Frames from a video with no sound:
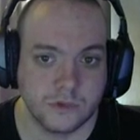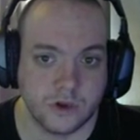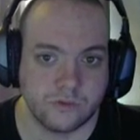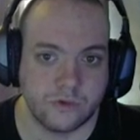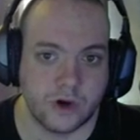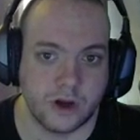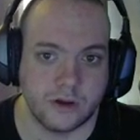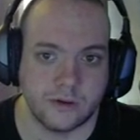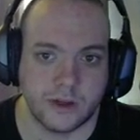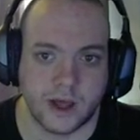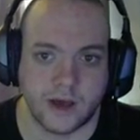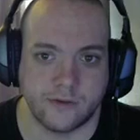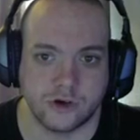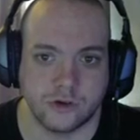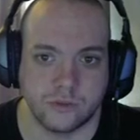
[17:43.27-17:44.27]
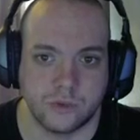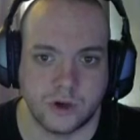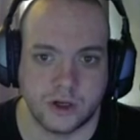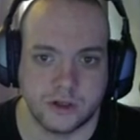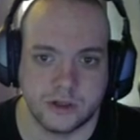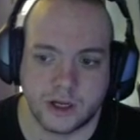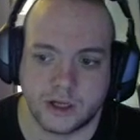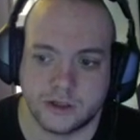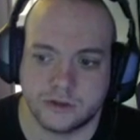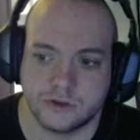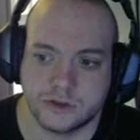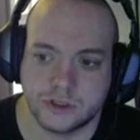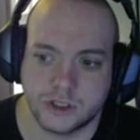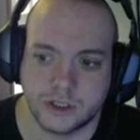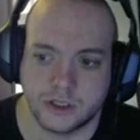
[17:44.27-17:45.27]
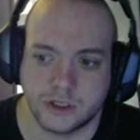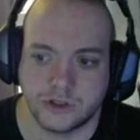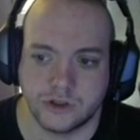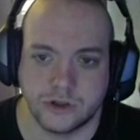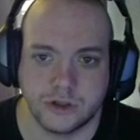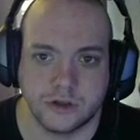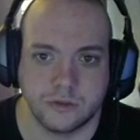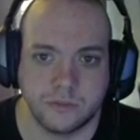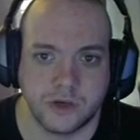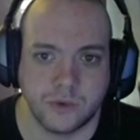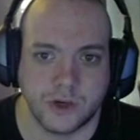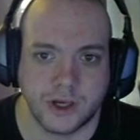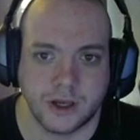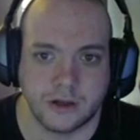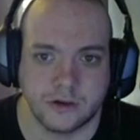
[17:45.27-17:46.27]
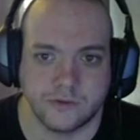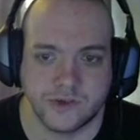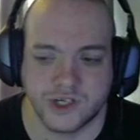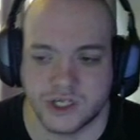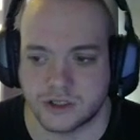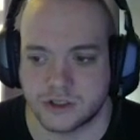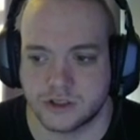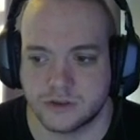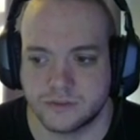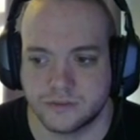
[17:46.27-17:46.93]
Right, have a good one, and enjoy the big weekend of darts.